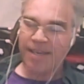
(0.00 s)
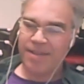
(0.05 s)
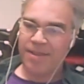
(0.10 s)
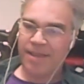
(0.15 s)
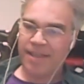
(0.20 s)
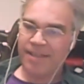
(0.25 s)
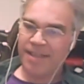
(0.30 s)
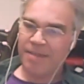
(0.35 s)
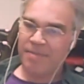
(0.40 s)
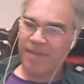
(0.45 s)

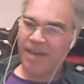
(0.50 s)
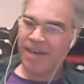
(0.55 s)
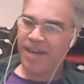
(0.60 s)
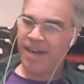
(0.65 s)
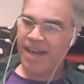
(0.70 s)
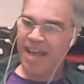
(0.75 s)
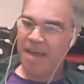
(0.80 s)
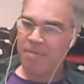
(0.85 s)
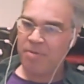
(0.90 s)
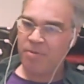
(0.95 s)
thought that might
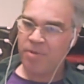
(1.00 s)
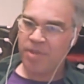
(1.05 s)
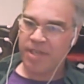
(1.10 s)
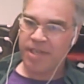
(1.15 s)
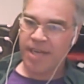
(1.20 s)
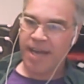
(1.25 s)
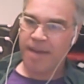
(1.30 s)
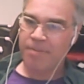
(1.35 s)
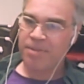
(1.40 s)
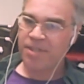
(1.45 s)
not happen with
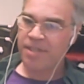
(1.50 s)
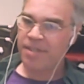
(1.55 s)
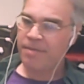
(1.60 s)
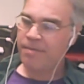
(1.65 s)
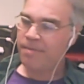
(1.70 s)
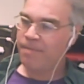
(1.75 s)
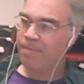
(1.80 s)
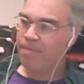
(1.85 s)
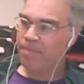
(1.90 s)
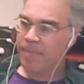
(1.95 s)

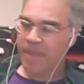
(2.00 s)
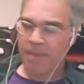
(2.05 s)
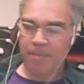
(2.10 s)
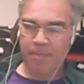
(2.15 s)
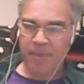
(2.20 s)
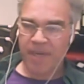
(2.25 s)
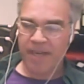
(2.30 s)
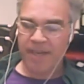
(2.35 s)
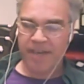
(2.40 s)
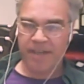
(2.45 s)
adoption,
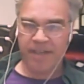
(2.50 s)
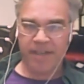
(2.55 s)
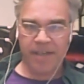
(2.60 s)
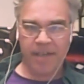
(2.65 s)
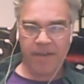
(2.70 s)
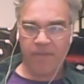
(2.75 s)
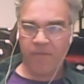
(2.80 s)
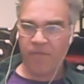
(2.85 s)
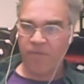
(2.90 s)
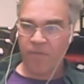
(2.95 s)
but
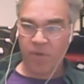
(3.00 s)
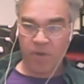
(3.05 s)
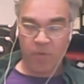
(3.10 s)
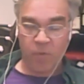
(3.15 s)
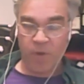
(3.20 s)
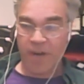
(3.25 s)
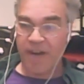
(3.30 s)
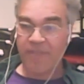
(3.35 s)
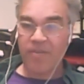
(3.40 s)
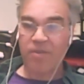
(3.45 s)
for
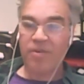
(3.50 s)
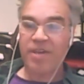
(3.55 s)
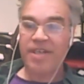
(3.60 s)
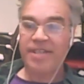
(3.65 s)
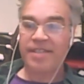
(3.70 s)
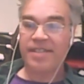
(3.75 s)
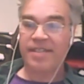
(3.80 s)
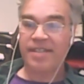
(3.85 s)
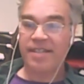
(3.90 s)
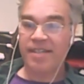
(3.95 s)
whatever
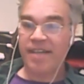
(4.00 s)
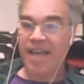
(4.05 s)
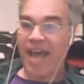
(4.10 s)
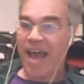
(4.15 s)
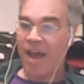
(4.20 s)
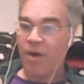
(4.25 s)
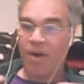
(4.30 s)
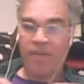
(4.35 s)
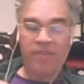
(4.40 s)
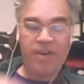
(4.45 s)
reason,
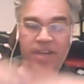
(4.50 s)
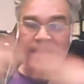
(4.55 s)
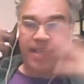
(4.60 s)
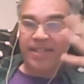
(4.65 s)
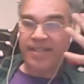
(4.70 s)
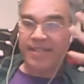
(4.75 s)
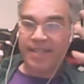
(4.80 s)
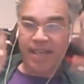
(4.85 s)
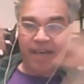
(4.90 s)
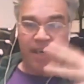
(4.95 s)
however it
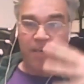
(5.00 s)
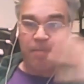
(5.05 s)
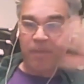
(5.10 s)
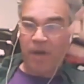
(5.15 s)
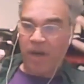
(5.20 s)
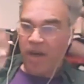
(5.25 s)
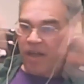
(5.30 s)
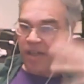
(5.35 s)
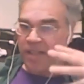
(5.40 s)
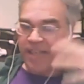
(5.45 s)
gets set up,
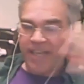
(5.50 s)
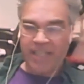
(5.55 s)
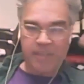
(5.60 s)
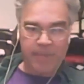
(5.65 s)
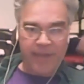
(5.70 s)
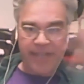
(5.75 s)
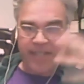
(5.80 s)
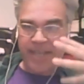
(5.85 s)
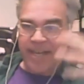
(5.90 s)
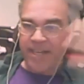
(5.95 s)
all the
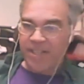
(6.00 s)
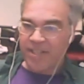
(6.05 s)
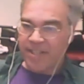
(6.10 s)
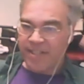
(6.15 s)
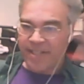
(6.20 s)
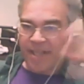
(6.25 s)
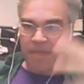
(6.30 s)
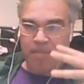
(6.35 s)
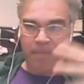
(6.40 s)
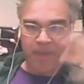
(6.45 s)

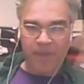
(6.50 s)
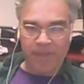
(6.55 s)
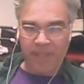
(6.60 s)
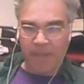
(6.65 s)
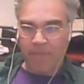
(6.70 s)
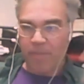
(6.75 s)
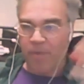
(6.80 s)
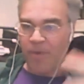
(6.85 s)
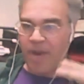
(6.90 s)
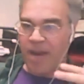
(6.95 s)
expectations get built
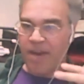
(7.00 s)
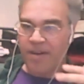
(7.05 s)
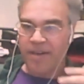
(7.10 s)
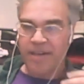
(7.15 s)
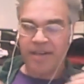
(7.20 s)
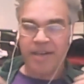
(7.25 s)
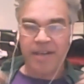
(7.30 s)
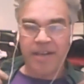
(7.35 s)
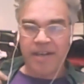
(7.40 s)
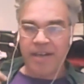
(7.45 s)
up around
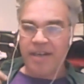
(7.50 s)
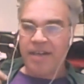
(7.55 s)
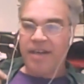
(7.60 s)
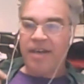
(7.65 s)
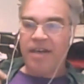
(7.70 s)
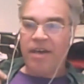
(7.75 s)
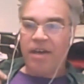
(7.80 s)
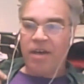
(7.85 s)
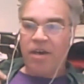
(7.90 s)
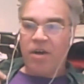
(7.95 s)
it
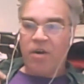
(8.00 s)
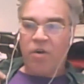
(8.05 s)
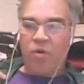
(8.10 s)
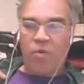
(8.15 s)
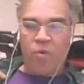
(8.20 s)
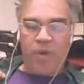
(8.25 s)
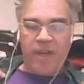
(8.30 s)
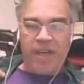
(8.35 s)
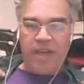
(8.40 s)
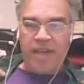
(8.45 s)

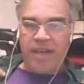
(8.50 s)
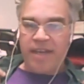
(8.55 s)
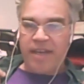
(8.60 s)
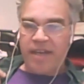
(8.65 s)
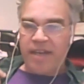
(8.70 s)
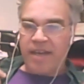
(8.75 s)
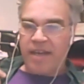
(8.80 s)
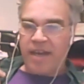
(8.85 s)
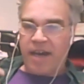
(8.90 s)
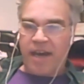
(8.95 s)

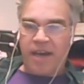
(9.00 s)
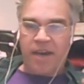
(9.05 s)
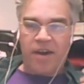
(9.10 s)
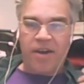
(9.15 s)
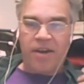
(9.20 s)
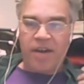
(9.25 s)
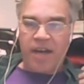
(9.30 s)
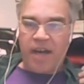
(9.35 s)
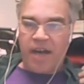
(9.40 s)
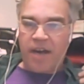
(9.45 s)
we got
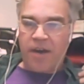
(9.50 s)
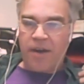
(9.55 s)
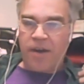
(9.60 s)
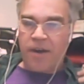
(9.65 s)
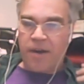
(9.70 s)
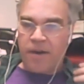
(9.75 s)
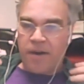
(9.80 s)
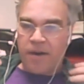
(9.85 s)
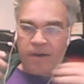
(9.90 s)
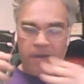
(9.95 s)
our
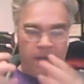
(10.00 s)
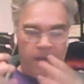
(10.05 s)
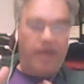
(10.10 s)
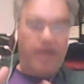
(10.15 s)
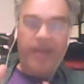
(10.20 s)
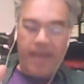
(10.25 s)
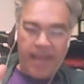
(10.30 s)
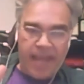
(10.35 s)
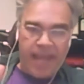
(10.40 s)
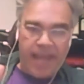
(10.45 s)
daughter
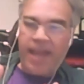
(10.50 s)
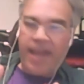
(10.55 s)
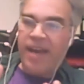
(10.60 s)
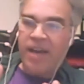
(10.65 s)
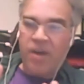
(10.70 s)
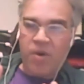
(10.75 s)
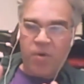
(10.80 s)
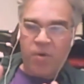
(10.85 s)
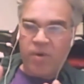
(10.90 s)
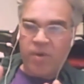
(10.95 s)

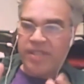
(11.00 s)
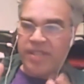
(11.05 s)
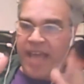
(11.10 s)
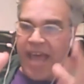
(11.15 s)
and it was